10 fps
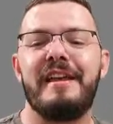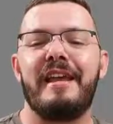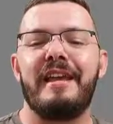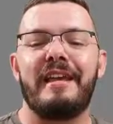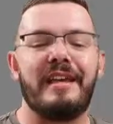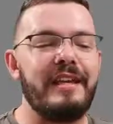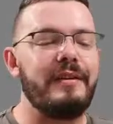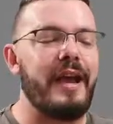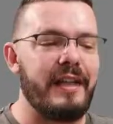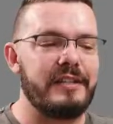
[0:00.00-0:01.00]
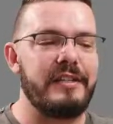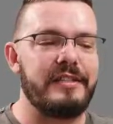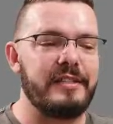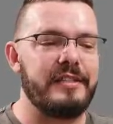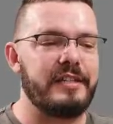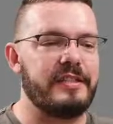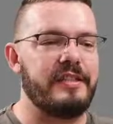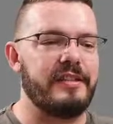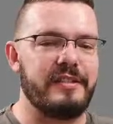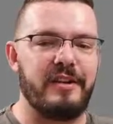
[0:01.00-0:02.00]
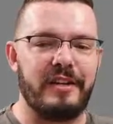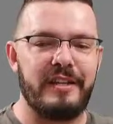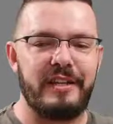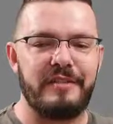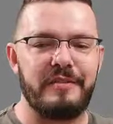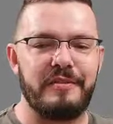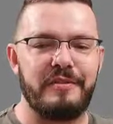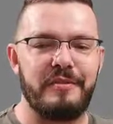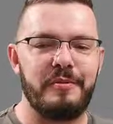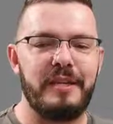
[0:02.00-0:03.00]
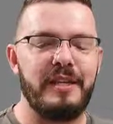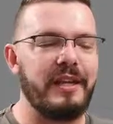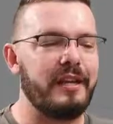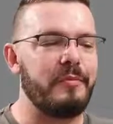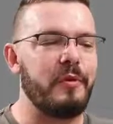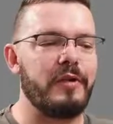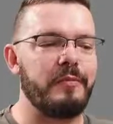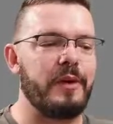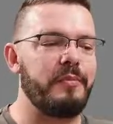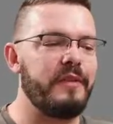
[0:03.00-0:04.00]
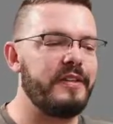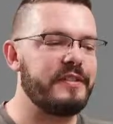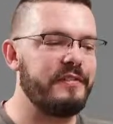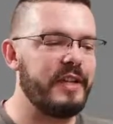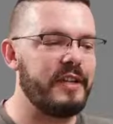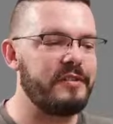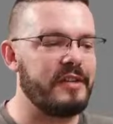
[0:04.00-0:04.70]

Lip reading: He actually suggested this architect to me in one of my previous videos,